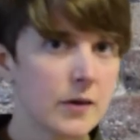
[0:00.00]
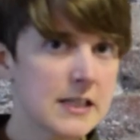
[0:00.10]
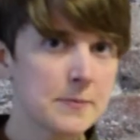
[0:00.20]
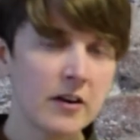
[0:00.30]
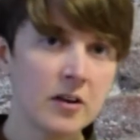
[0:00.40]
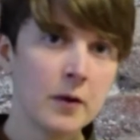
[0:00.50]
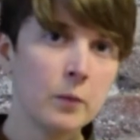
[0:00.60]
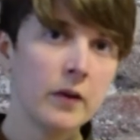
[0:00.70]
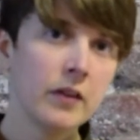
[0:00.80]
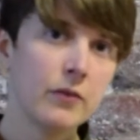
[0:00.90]
experiment
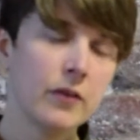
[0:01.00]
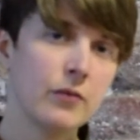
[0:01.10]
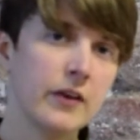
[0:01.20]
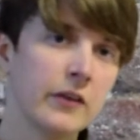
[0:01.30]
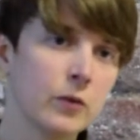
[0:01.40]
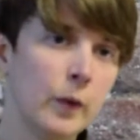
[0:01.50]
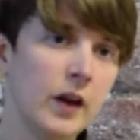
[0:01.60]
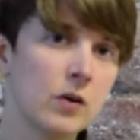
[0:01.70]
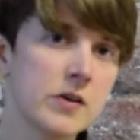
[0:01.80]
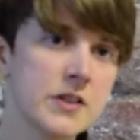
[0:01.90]
with for the first
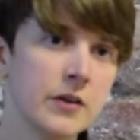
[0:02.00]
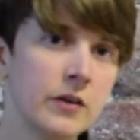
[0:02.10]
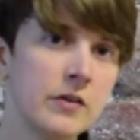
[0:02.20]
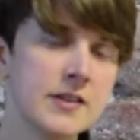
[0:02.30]
week or 2,